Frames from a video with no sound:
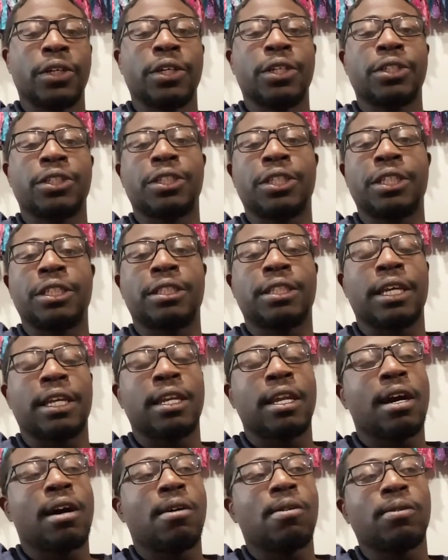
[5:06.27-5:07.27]
She said,
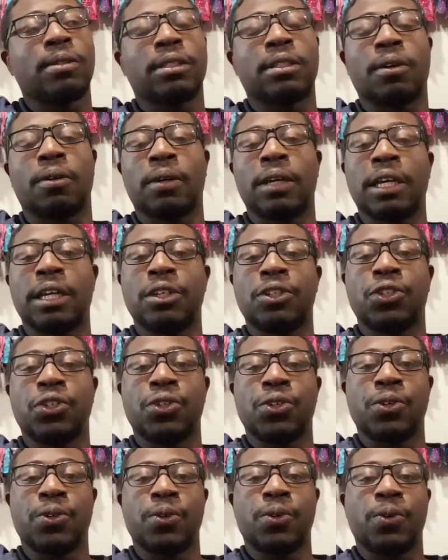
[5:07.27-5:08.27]
no, it's no
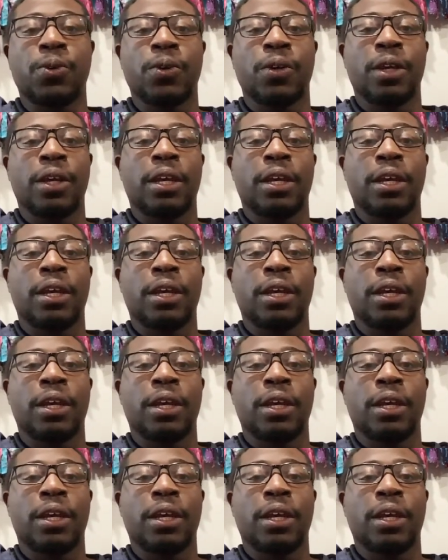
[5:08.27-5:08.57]
issue.